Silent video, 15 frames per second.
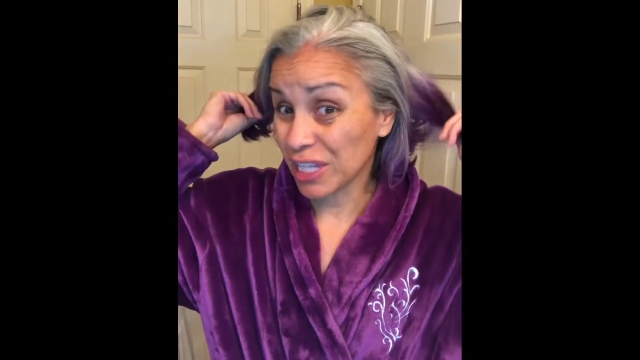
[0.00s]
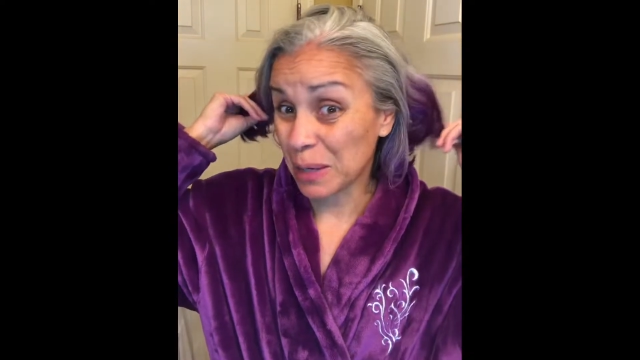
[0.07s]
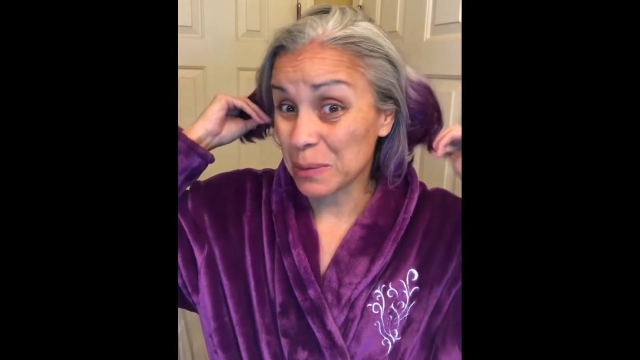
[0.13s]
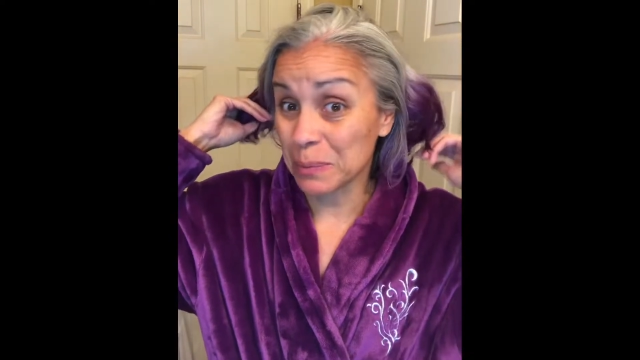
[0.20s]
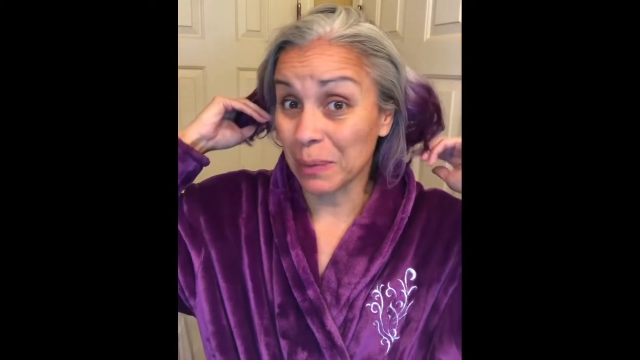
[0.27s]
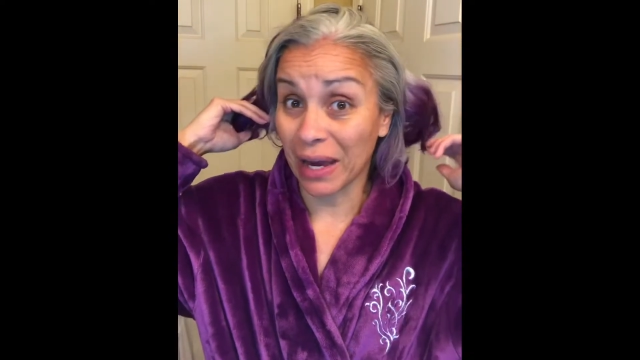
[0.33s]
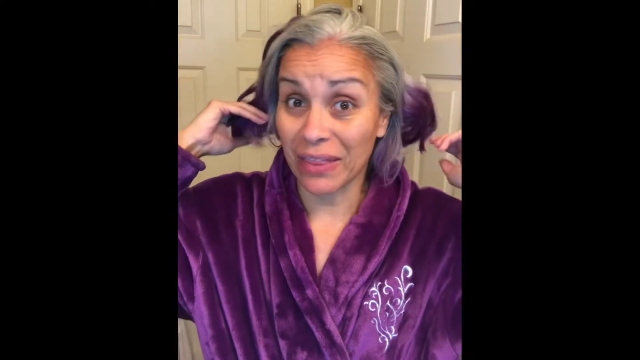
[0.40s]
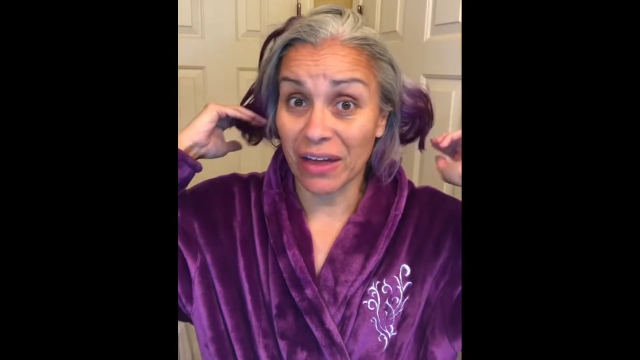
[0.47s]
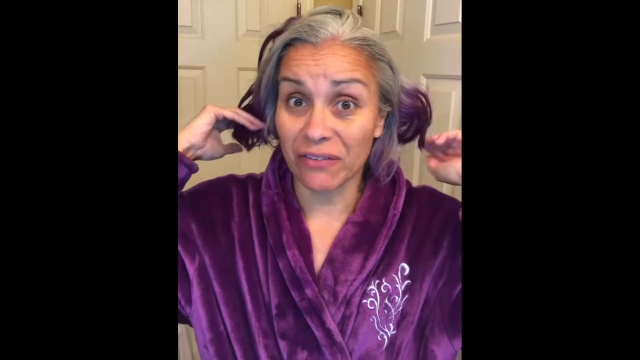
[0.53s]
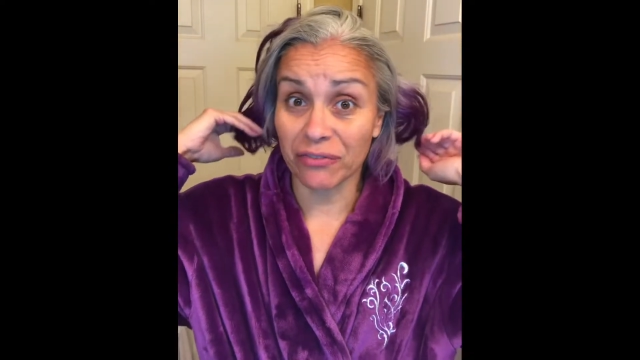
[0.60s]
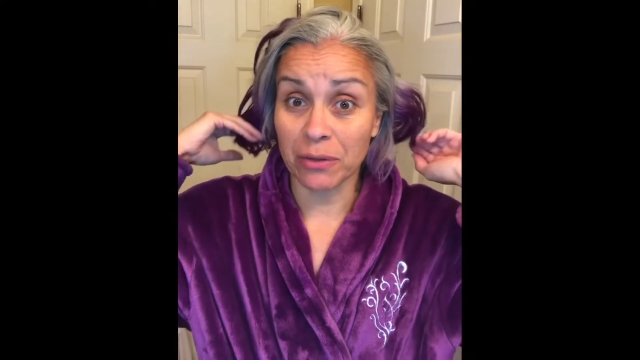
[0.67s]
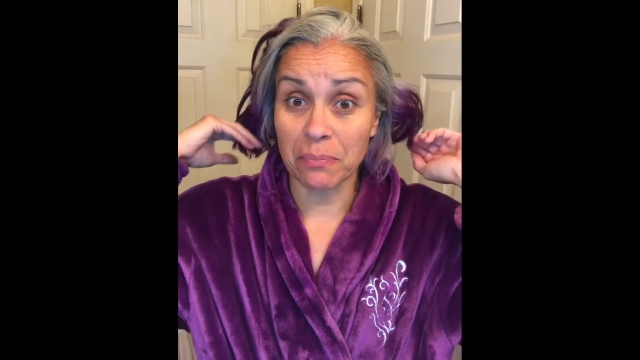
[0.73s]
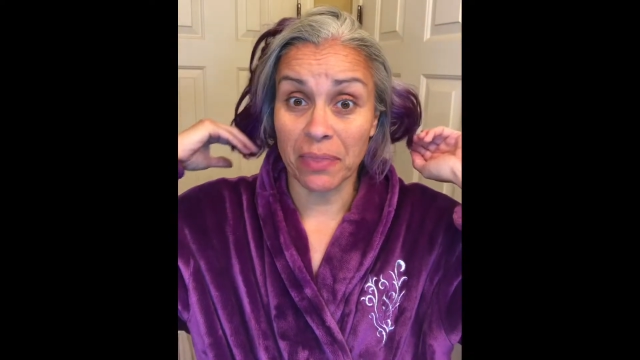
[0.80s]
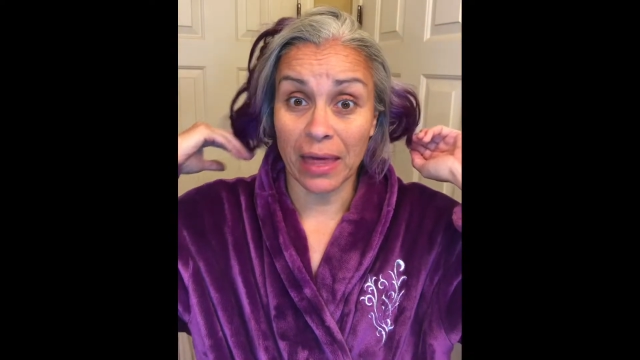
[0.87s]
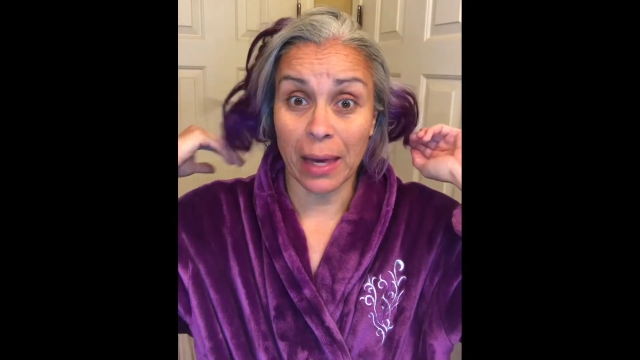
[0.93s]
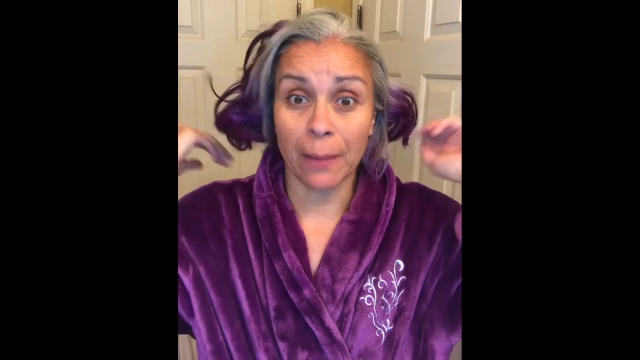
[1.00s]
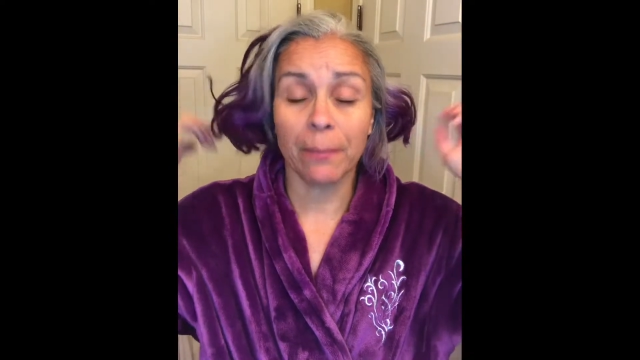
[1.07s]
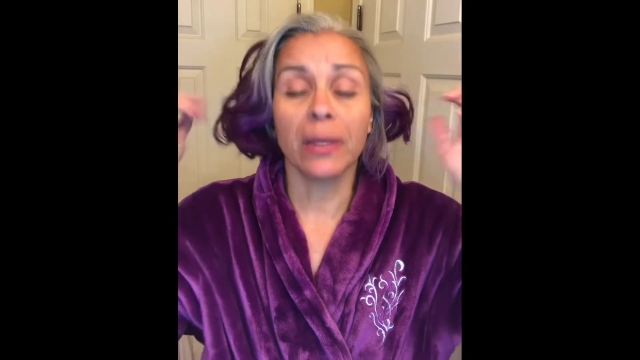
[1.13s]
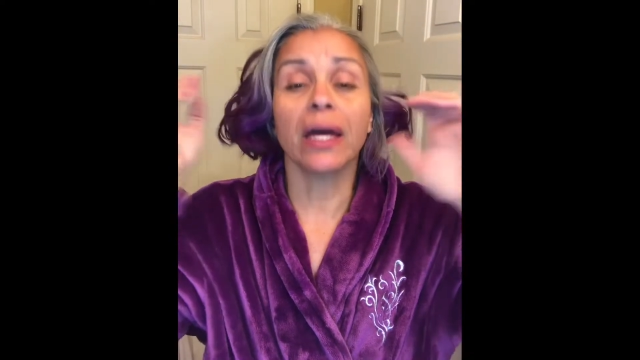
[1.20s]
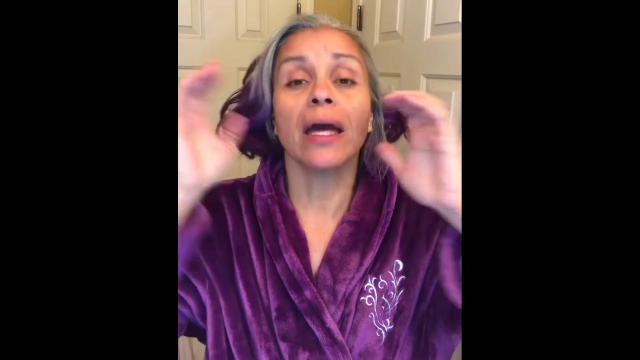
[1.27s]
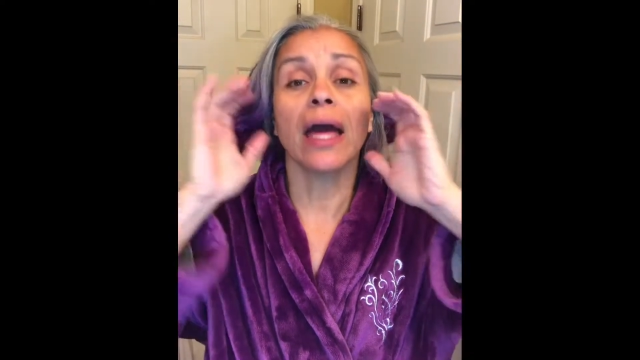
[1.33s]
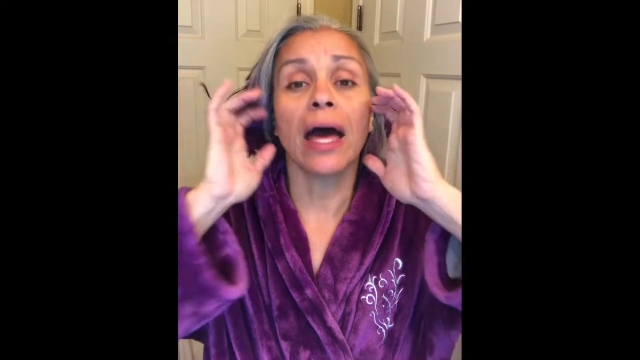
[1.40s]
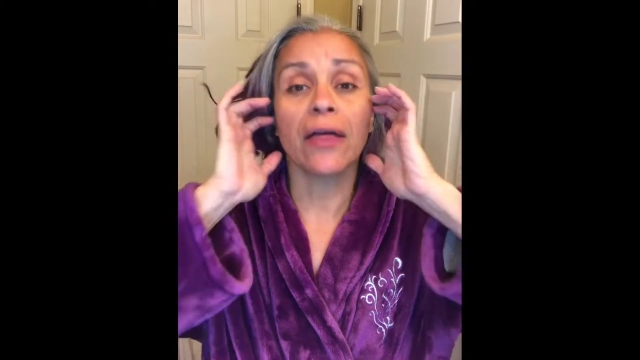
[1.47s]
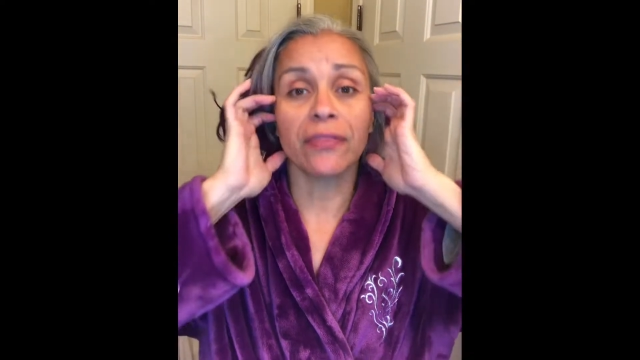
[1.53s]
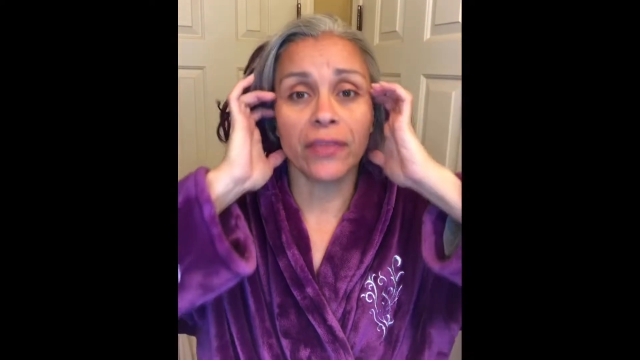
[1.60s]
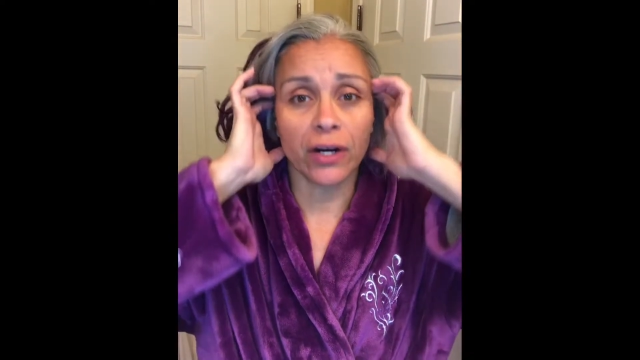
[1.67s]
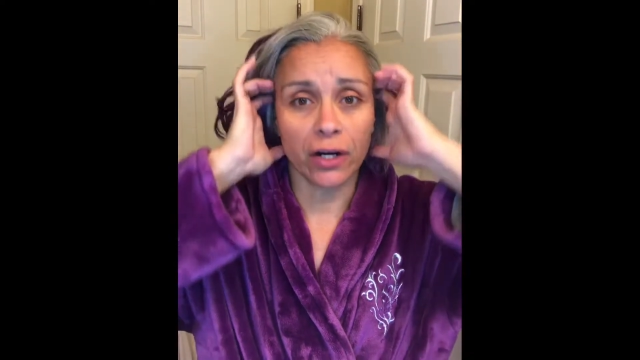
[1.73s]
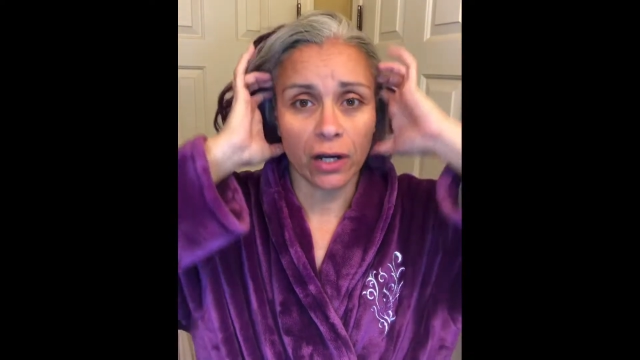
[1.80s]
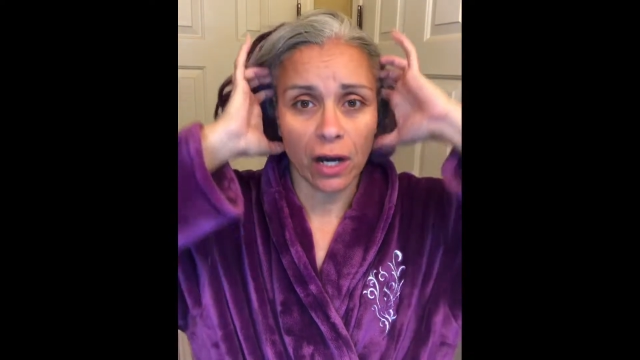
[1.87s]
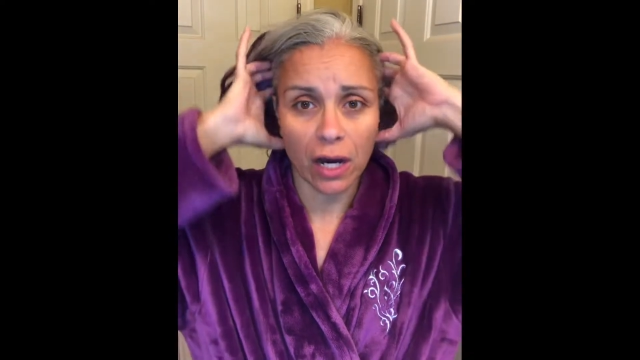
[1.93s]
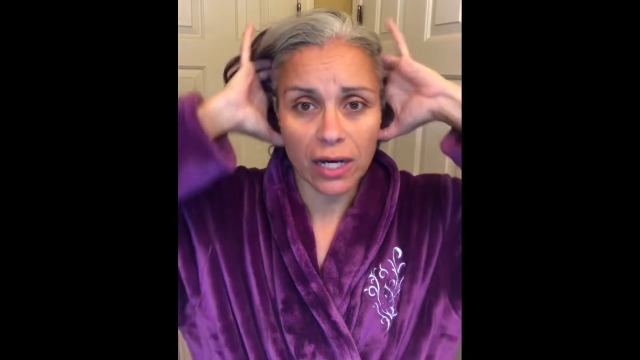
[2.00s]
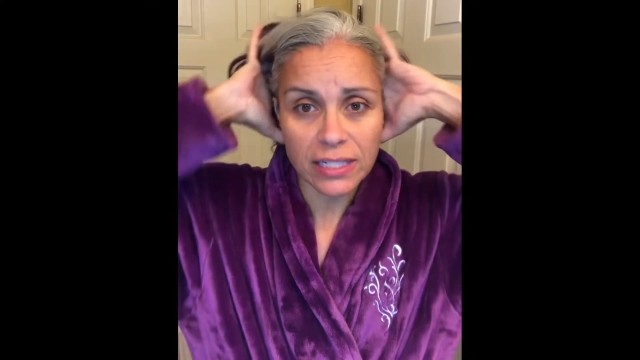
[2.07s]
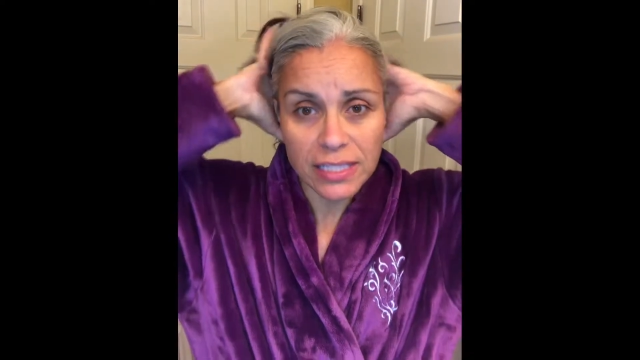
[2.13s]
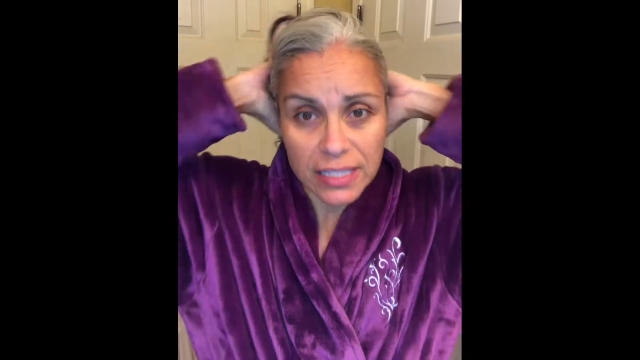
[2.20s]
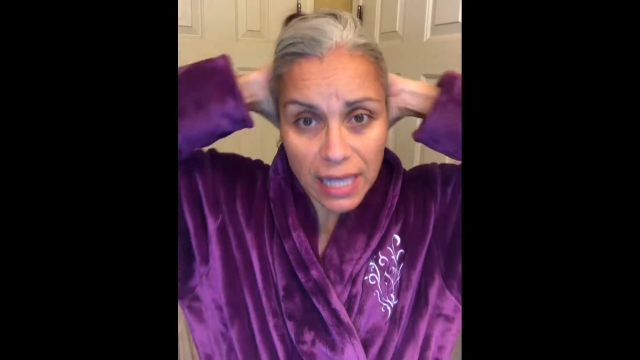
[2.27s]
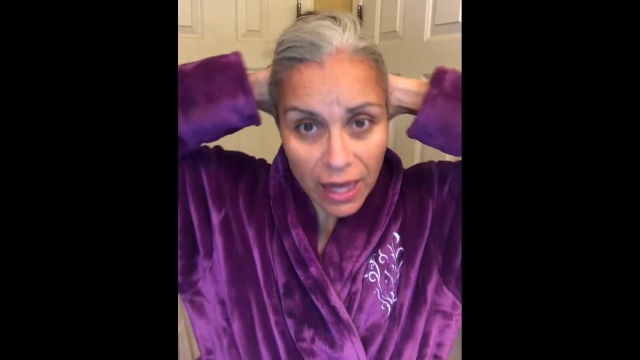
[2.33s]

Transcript: I would buy that from them at their cost,